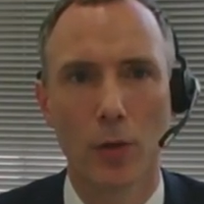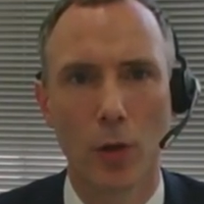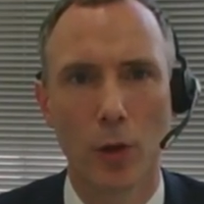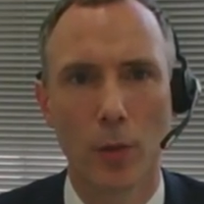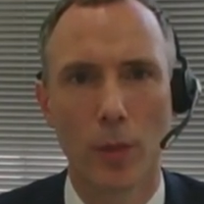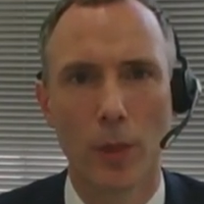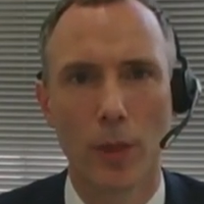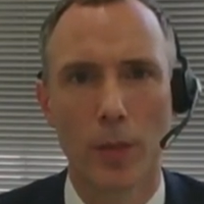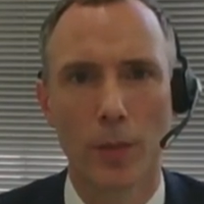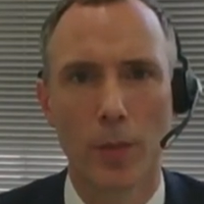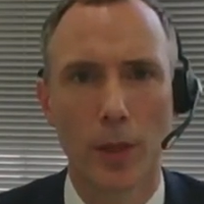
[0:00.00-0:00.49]

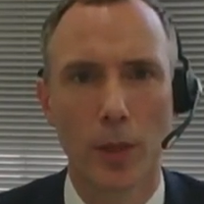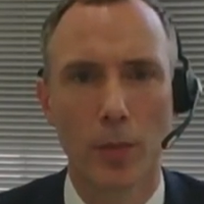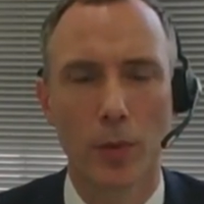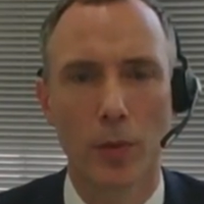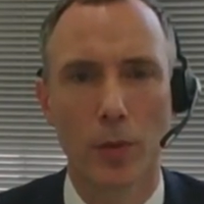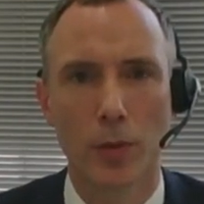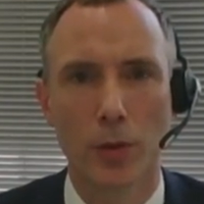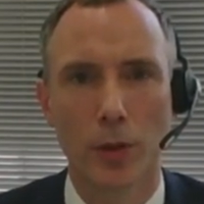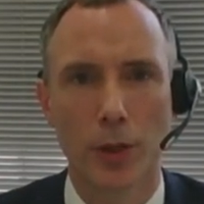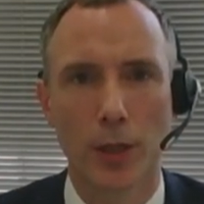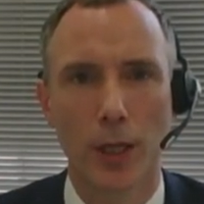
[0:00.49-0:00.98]
Normally,
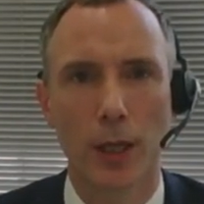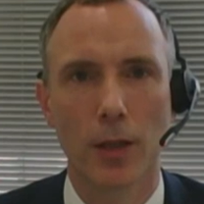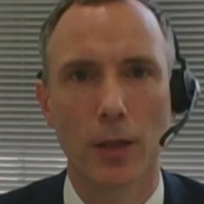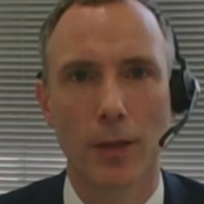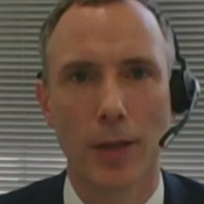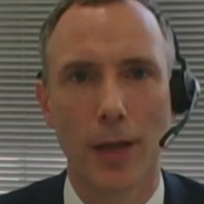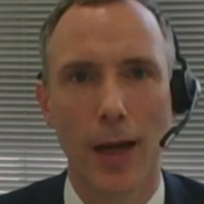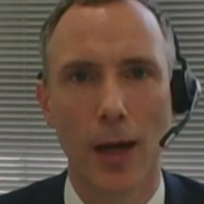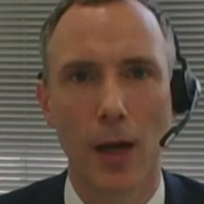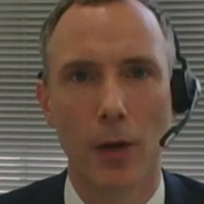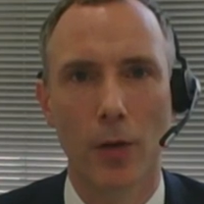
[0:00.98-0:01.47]
people sell
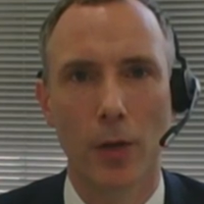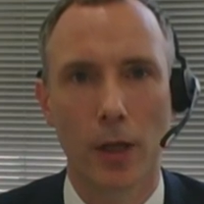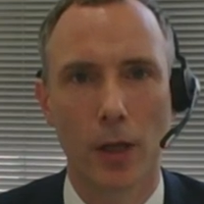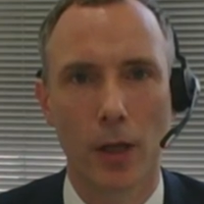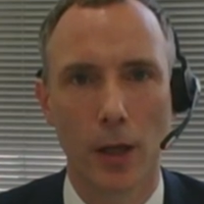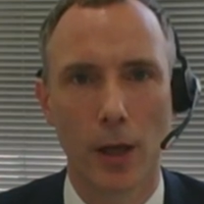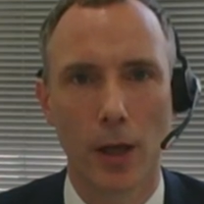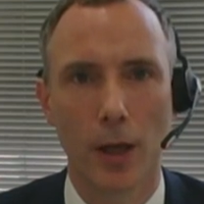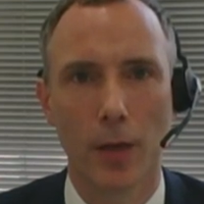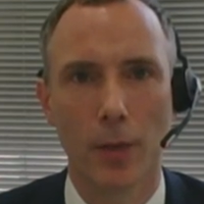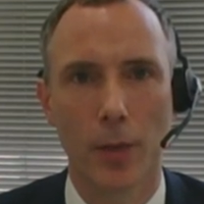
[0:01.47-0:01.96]
down in
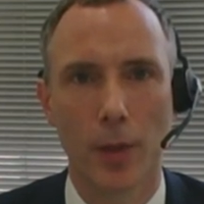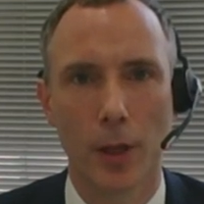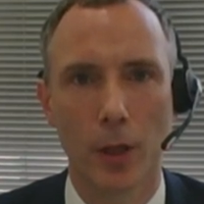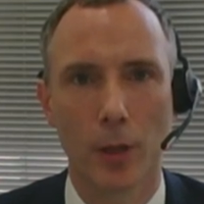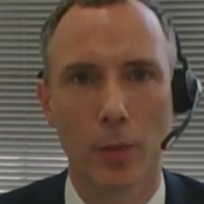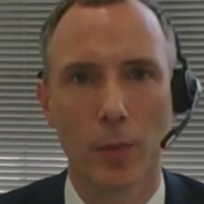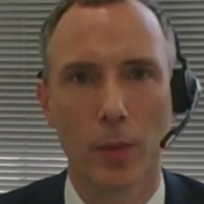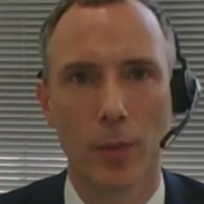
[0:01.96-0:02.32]
an IPO,